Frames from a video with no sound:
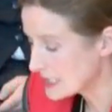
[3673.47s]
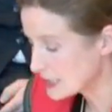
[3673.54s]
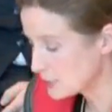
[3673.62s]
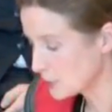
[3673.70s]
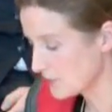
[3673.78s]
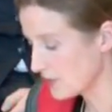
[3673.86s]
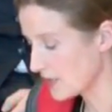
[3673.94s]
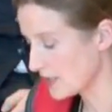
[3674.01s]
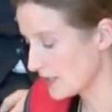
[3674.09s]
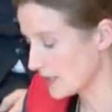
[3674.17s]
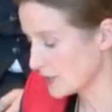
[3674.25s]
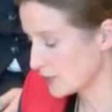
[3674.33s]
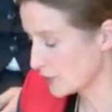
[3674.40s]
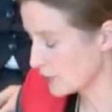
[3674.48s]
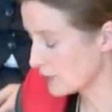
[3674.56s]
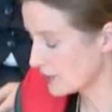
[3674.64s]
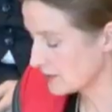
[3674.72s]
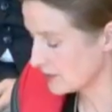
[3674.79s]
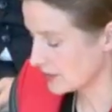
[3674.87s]
This would violate not
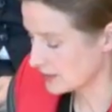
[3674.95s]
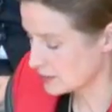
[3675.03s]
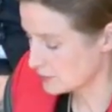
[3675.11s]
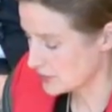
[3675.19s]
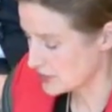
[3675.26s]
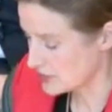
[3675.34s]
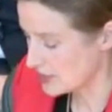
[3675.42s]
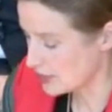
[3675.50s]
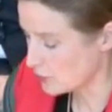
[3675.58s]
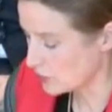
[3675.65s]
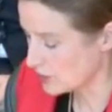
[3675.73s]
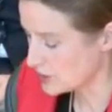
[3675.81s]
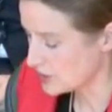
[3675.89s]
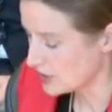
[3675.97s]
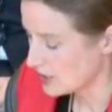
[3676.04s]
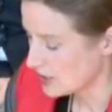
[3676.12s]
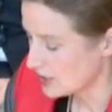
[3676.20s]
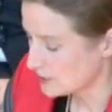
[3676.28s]
only the express language,